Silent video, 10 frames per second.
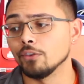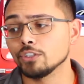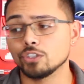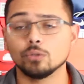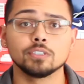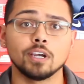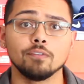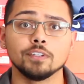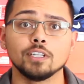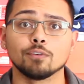This shoe is kind
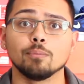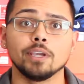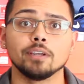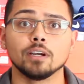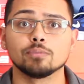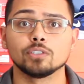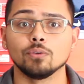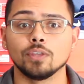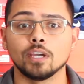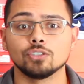of a different makeup. So
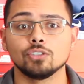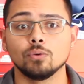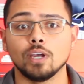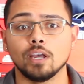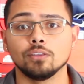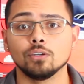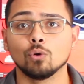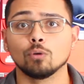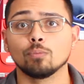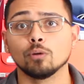that shoe had the
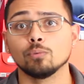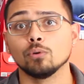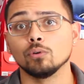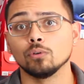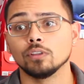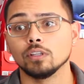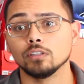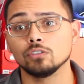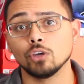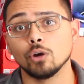Court Purple on
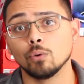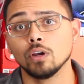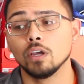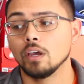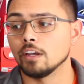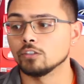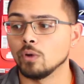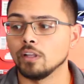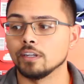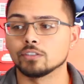the toe as
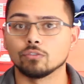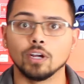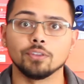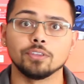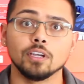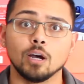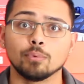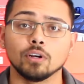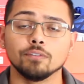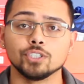well as throughout the
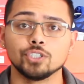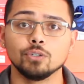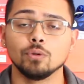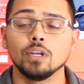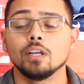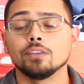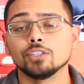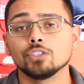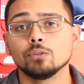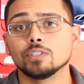upper of the shoe.
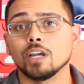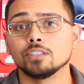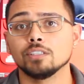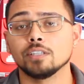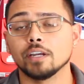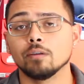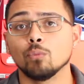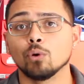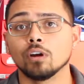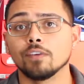This shoe is actually taking
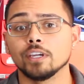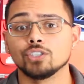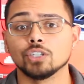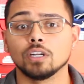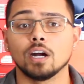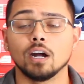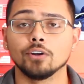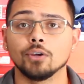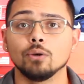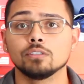more of a
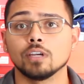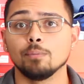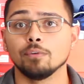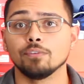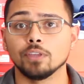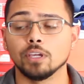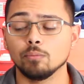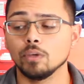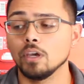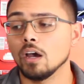Chicago type of
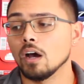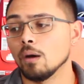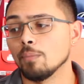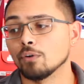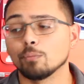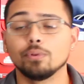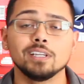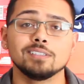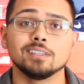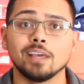theme, but
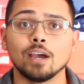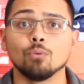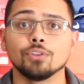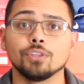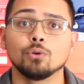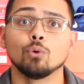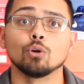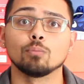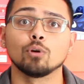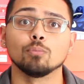replacing that with the
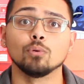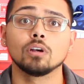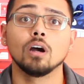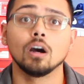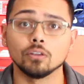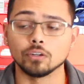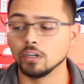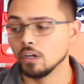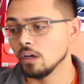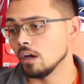Court Purple color.
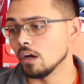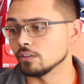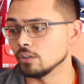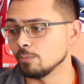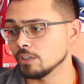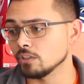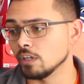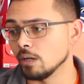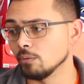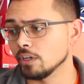So the pictures
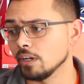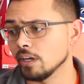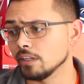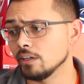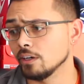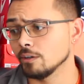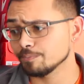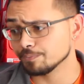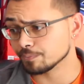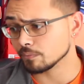that I'm looking at here,